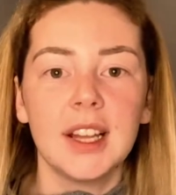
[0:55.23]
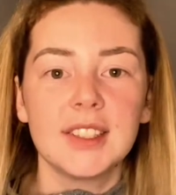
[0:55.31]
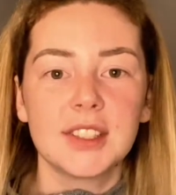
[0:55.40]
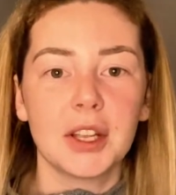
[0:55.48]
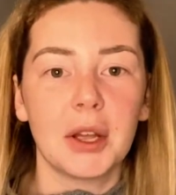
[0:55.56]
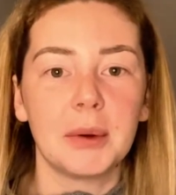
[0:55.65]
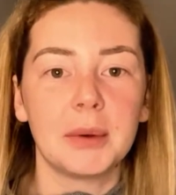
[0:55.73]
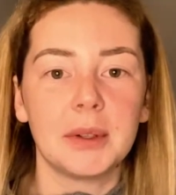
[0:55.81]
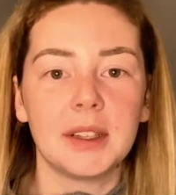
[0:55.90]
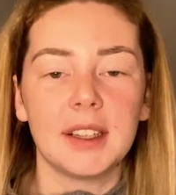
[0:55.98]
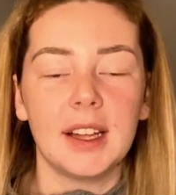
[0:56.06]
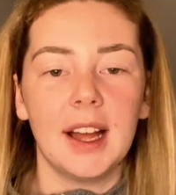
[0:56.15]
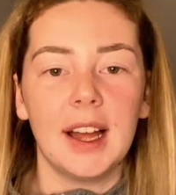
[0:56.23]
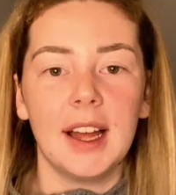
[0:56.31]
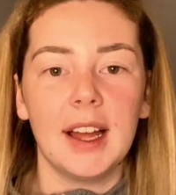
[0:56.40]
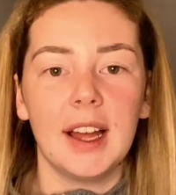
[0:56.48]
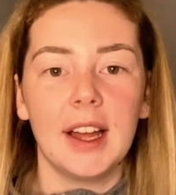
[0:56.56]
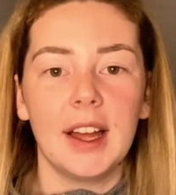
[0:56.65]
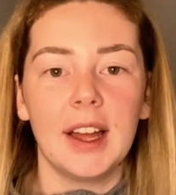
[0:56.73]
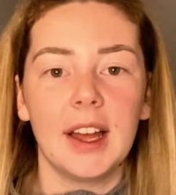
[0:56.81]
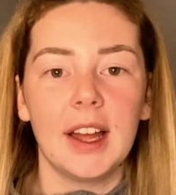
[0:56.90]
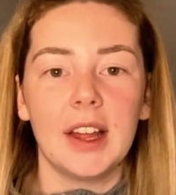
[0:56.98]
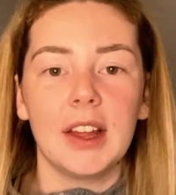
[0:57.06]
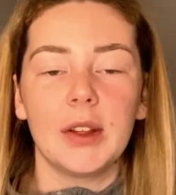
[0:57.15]
So
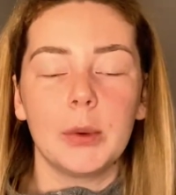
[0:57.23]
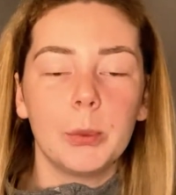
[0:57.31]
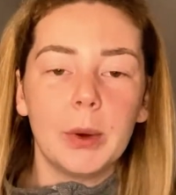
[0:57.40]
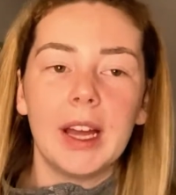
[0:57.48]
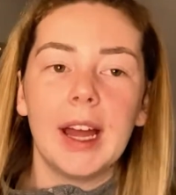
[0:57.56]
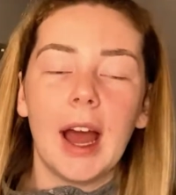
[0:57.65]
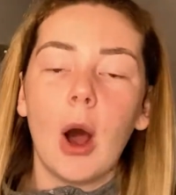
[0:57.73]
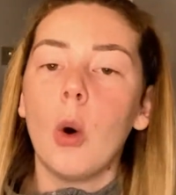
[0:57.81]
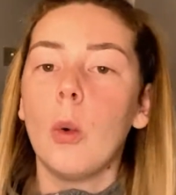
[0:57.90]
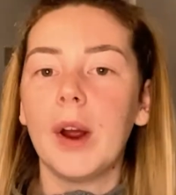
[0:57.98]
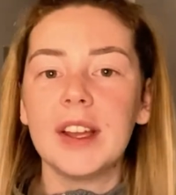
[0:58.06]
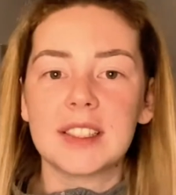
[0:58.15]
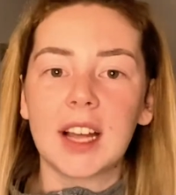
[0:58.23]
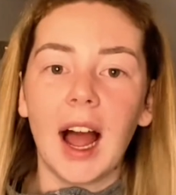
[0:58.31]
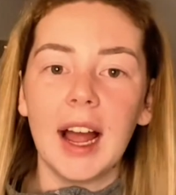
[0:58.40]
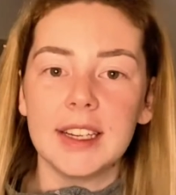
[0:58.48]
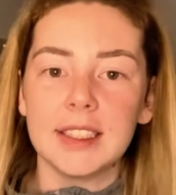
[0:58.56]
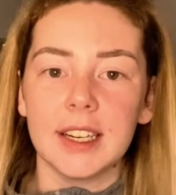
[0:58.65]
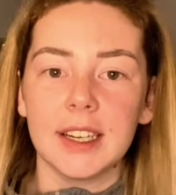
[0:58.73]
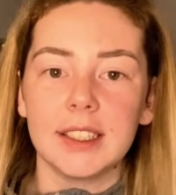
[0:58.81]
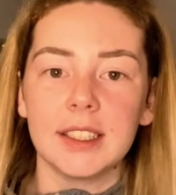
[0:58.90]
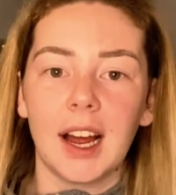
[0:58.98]
we're always guided,